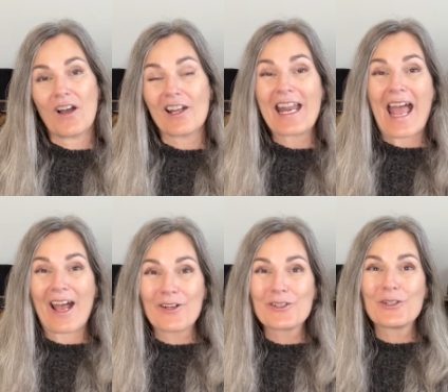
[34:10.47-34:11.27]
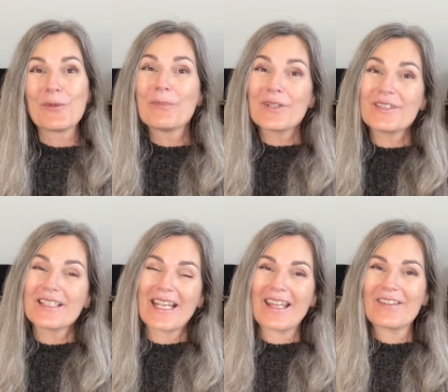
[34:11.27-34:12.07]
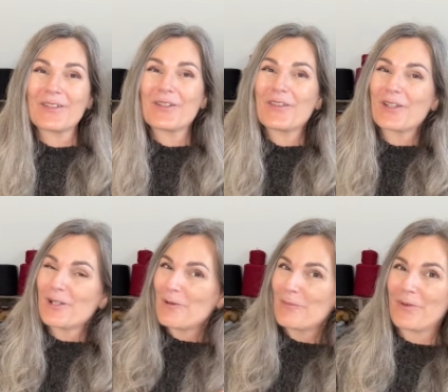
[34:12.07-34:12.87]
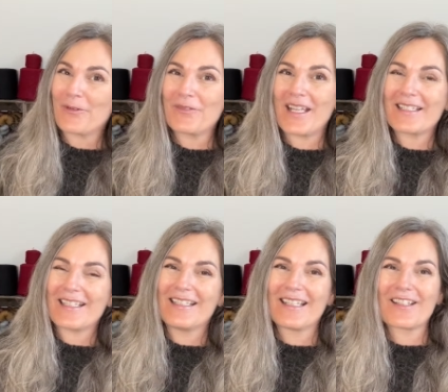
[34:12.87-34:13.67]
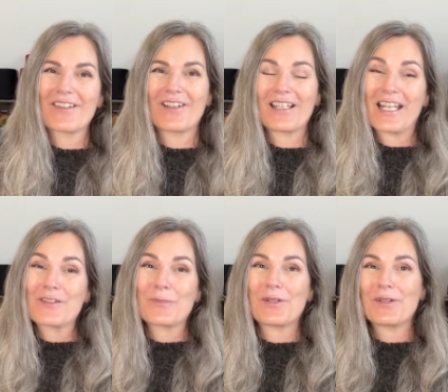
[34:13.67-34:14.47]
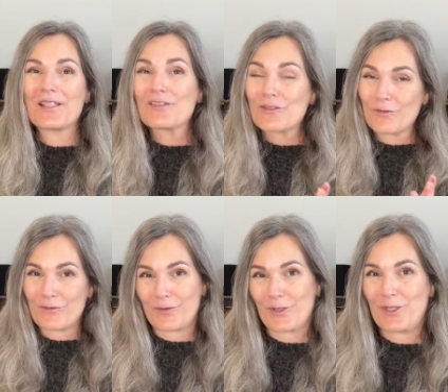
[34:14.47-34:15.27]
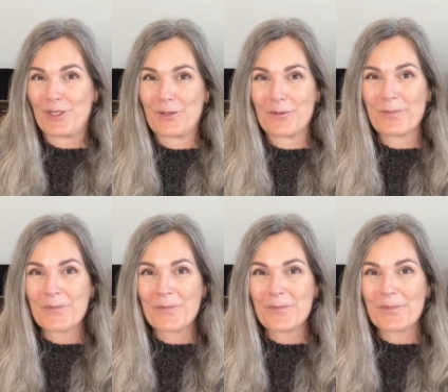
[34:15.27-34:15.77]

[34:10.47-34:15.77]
on how to put together the perfect knitathon experience for you.